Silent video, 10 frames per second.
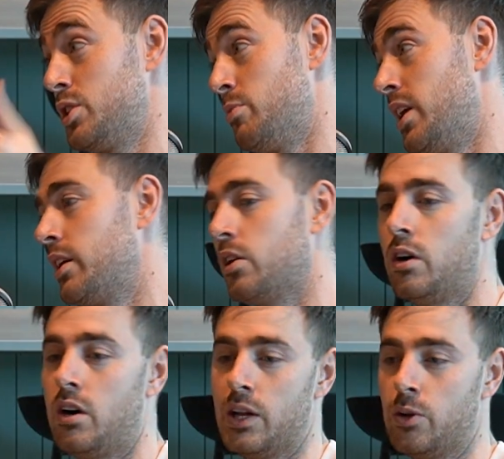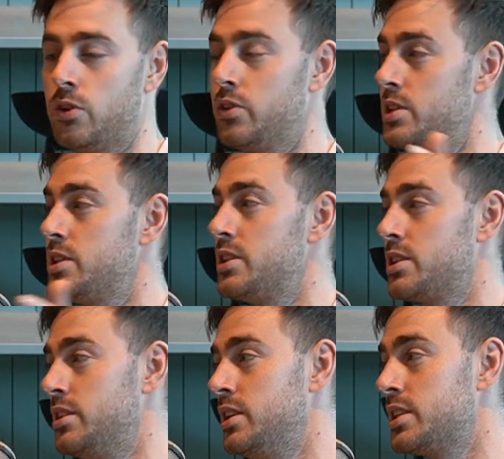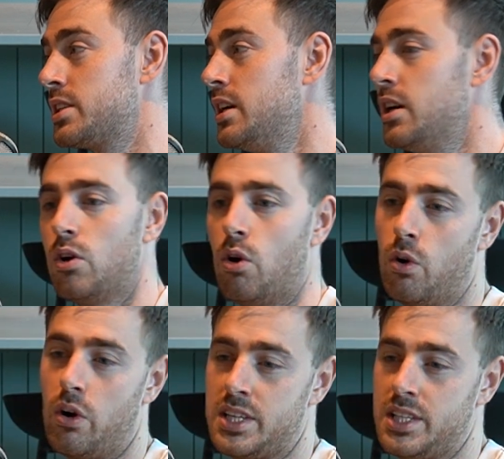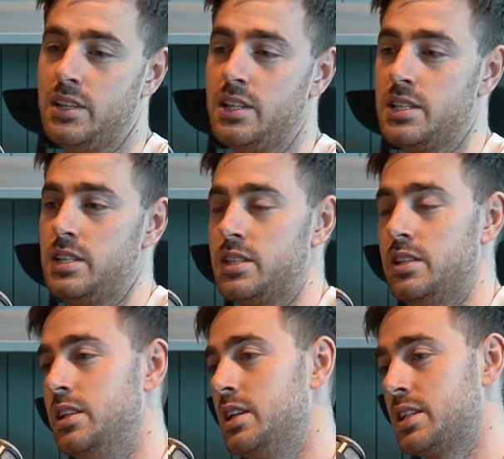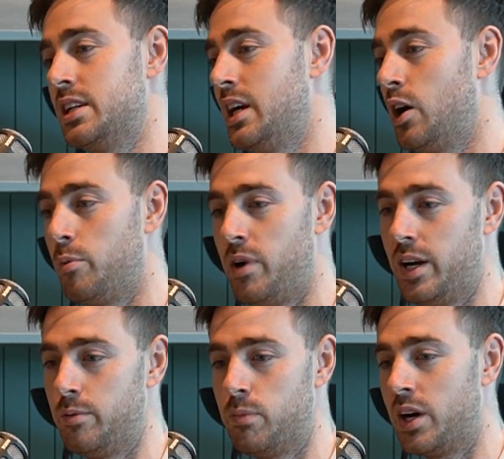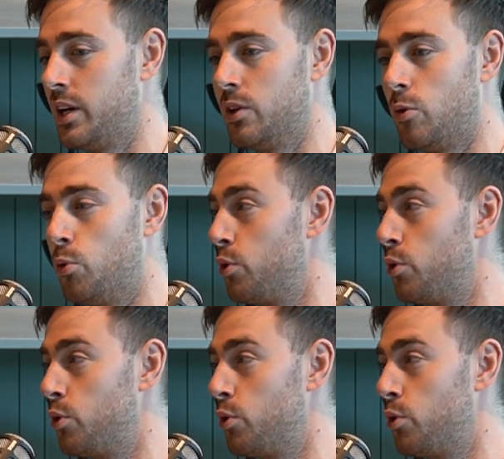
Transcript: you make, oh, I learned this, this, and this, or I said this, this, and this, and now I made money a lot more